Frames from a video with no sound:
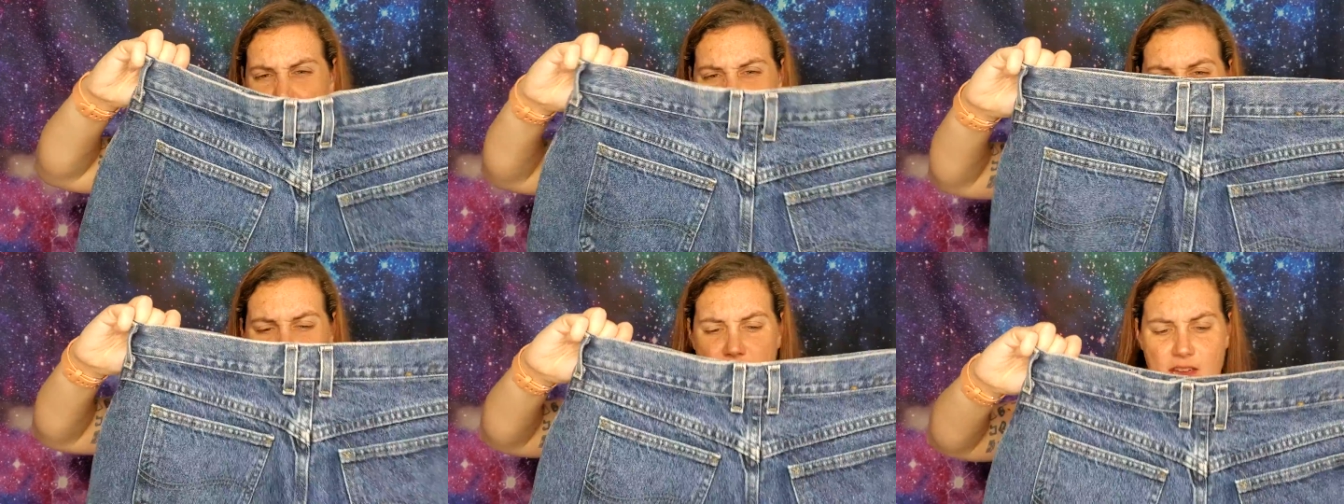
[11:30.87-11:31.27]

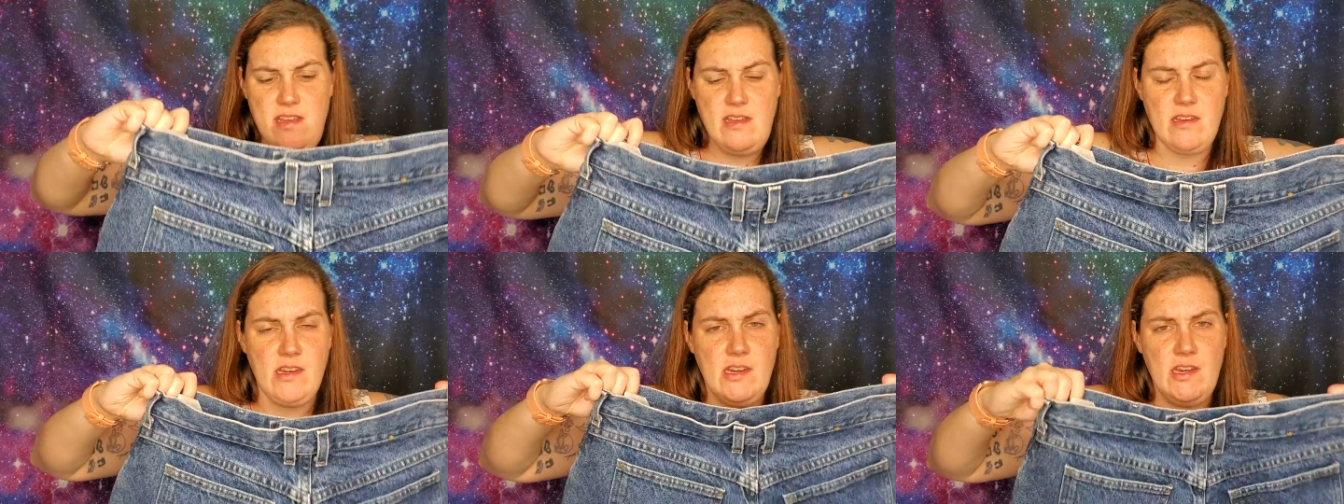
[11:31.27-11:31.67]

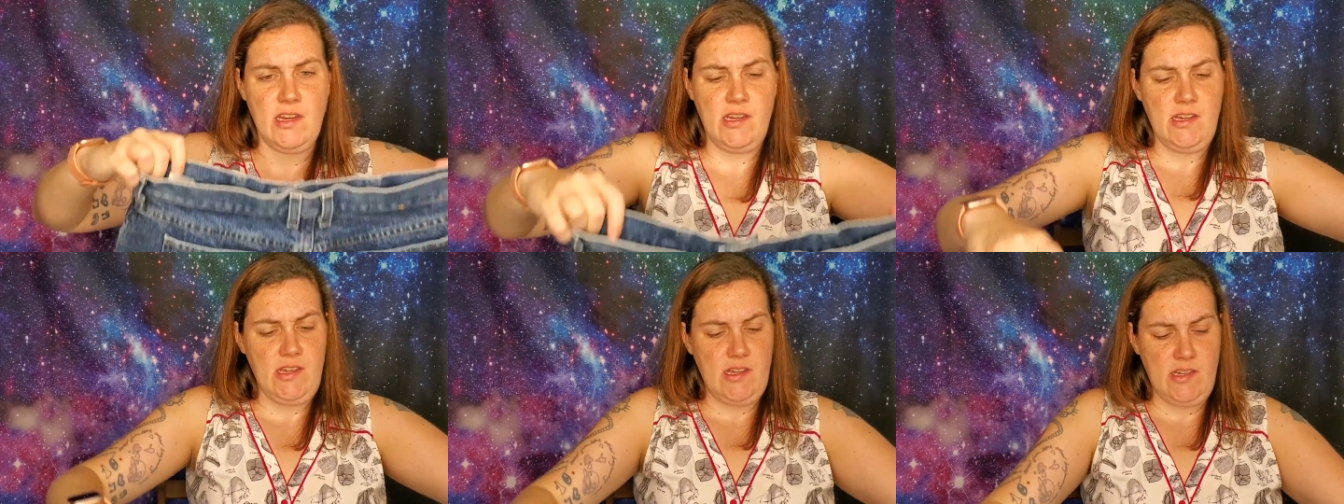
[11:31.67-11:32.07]
maybe.
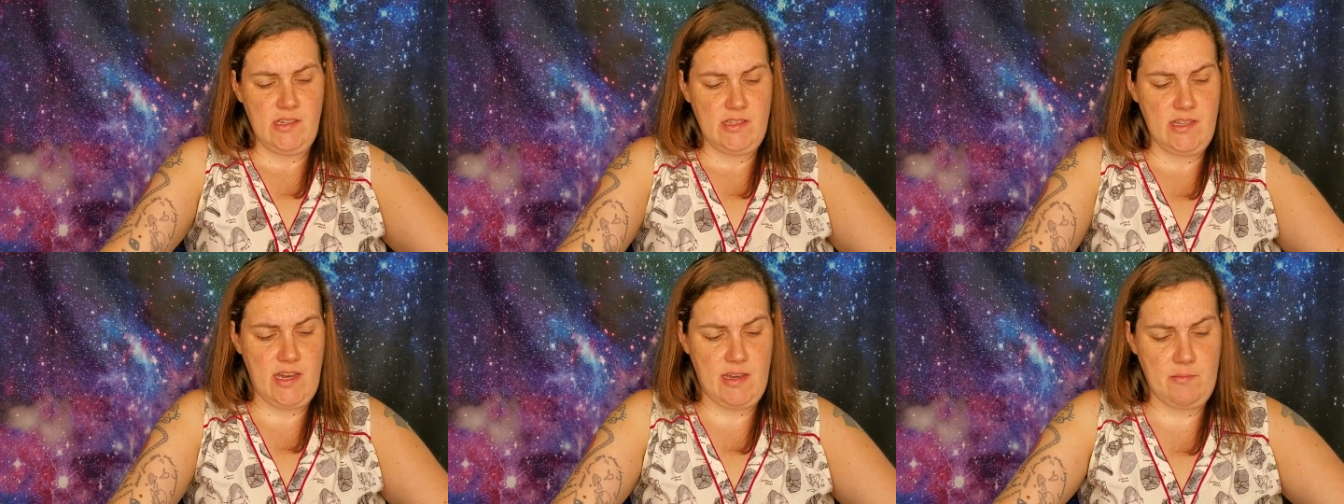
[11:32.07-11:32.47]

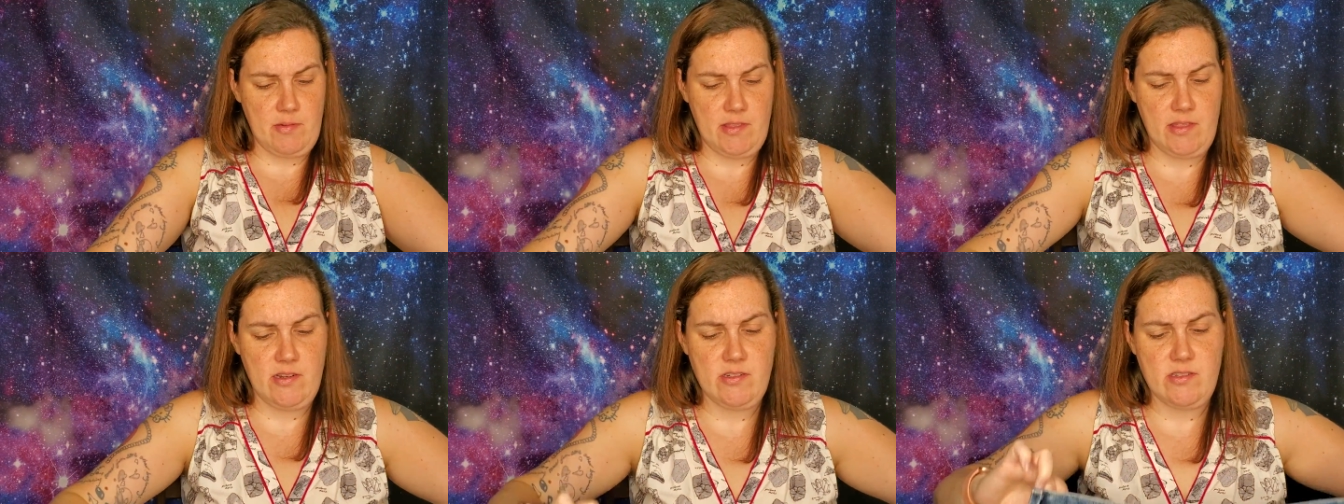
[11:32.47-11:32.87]
Yeah,
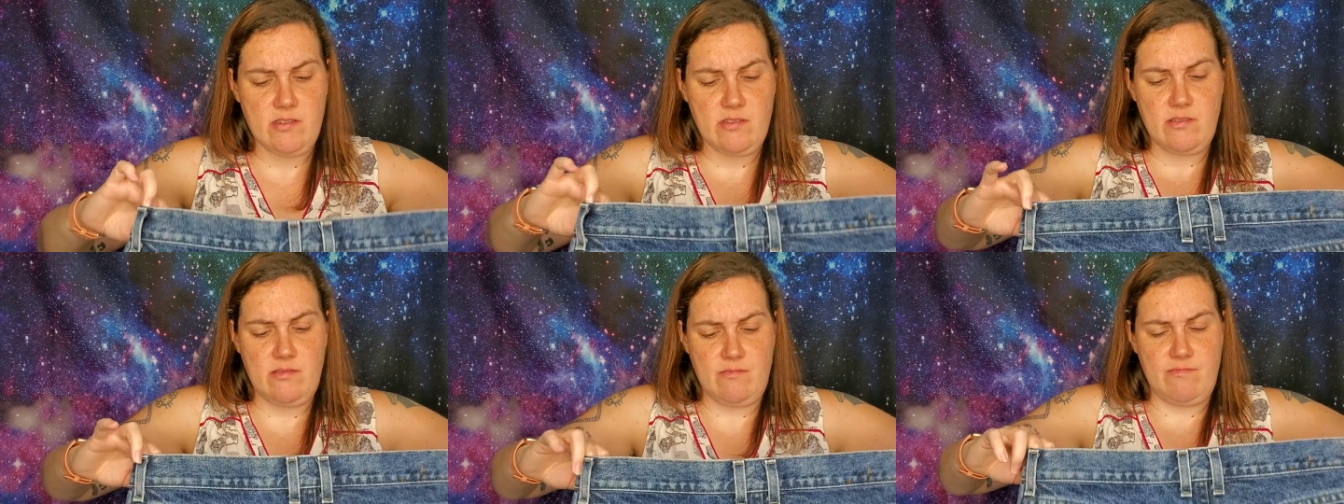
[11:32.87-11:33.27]
but there's,
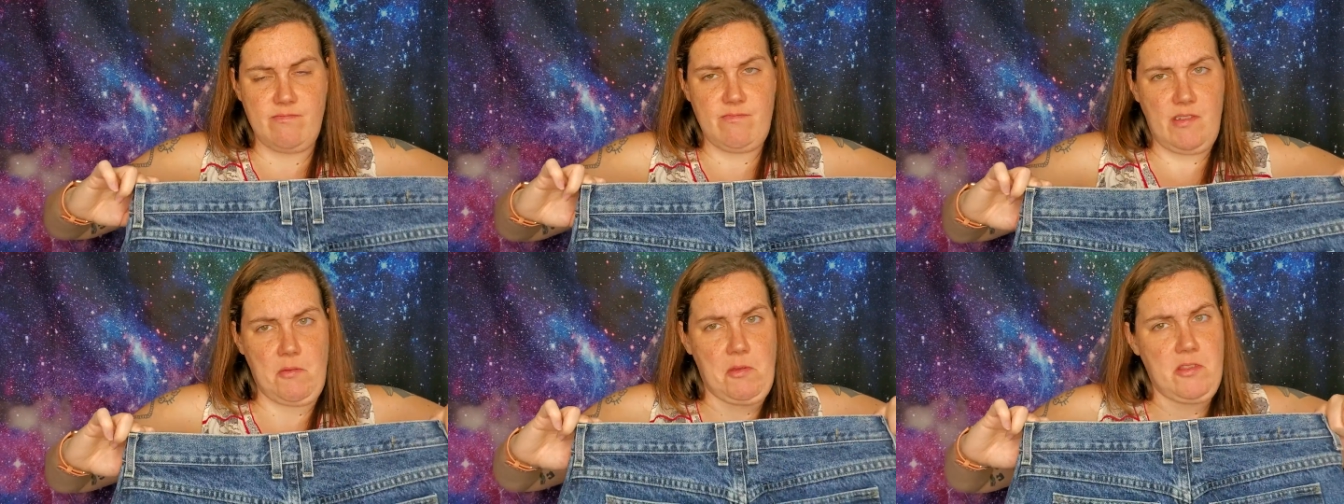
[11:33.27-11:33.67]

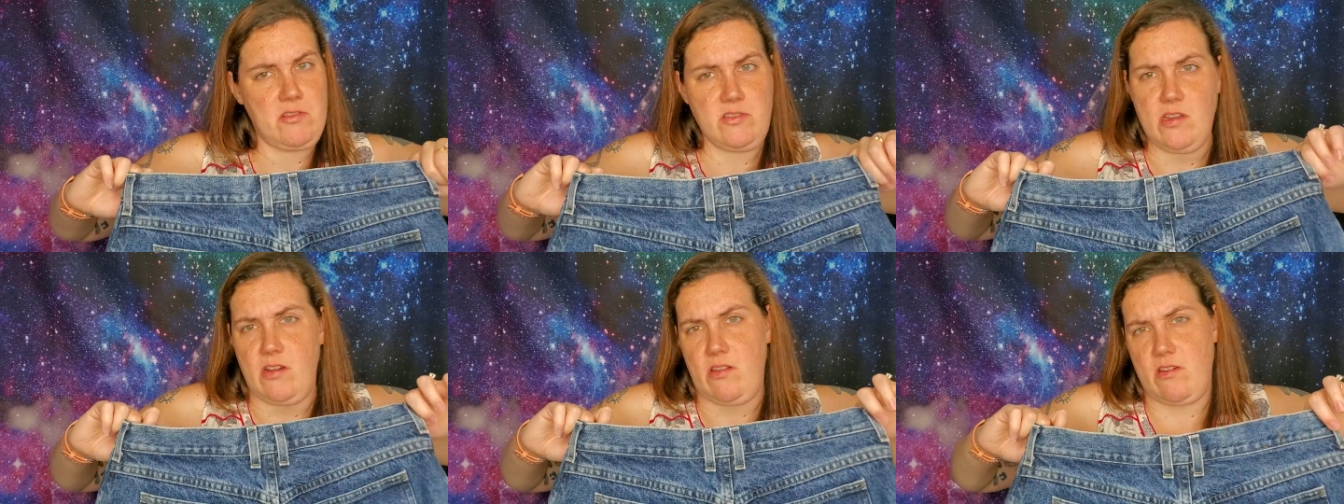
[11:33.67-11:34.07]
I mean, there's
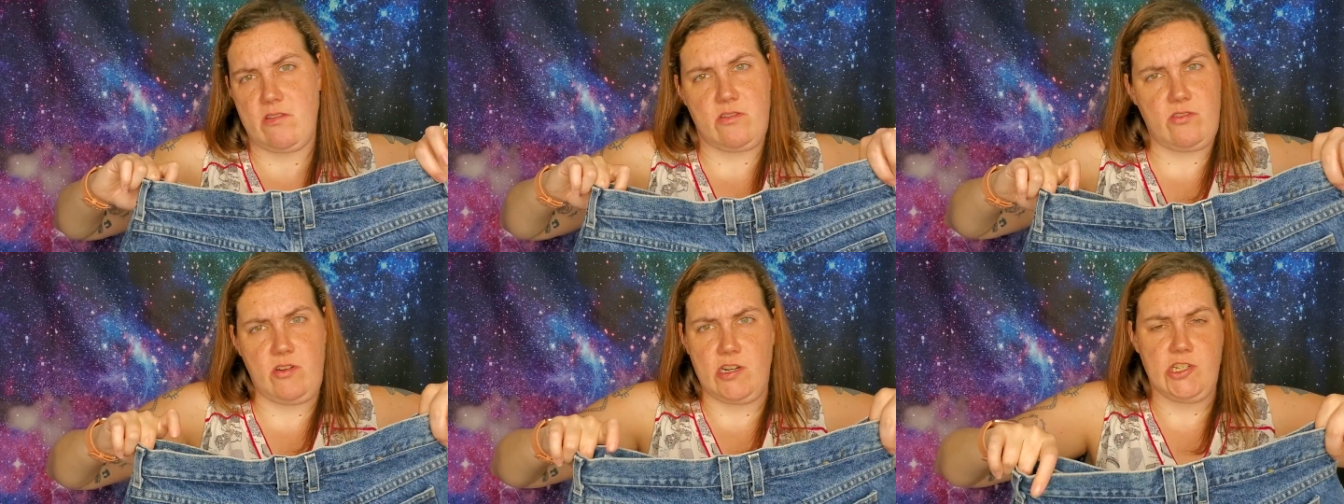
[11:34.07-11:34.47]
not a lot of
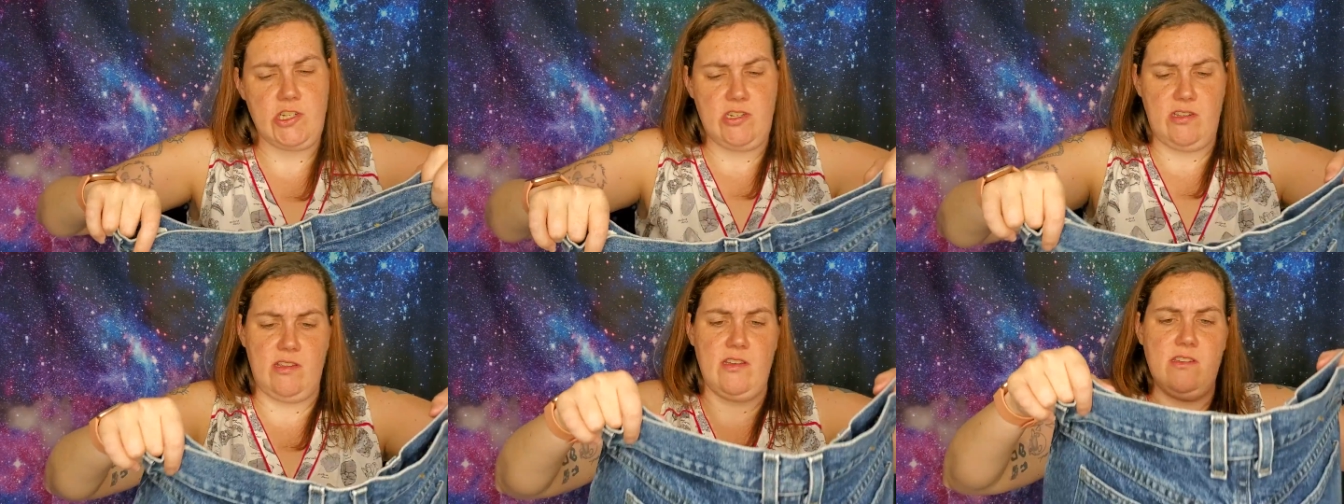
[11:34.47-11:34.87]
stretch
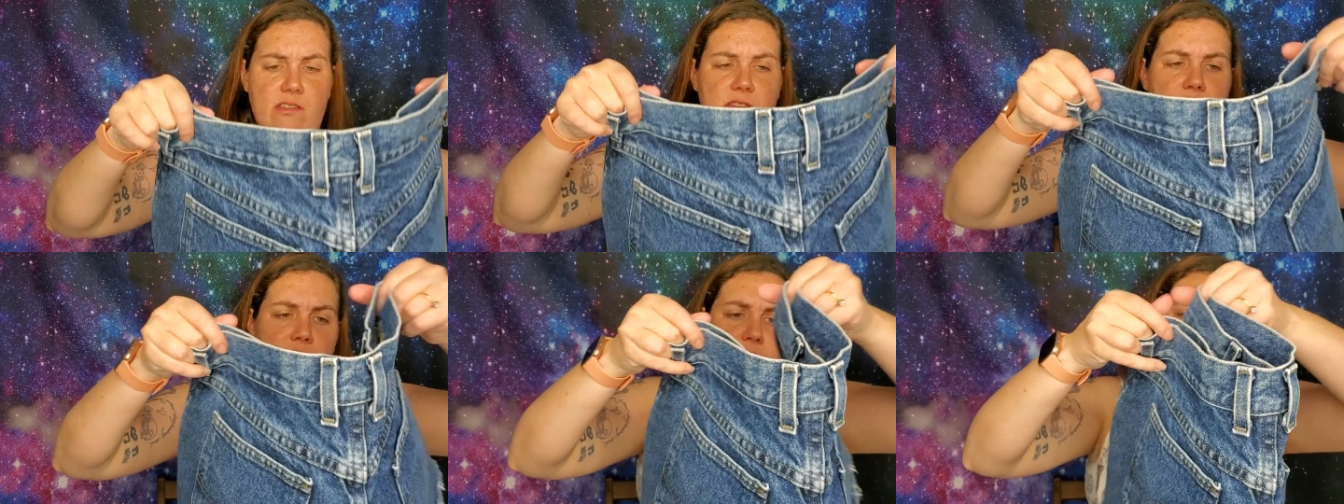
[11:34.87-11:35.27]
to these.
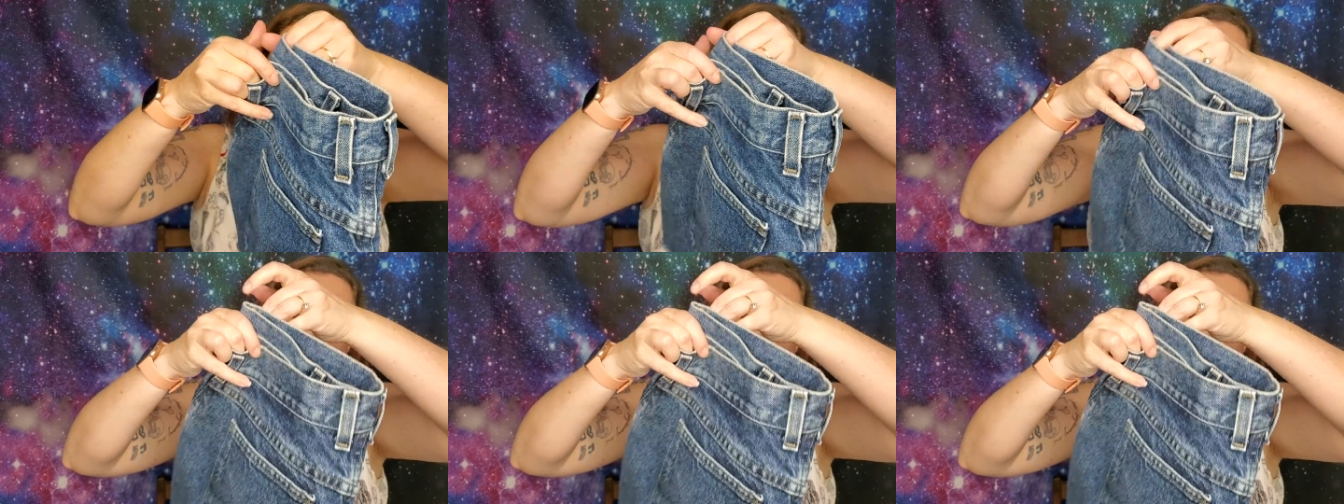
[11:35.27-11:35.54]
They're,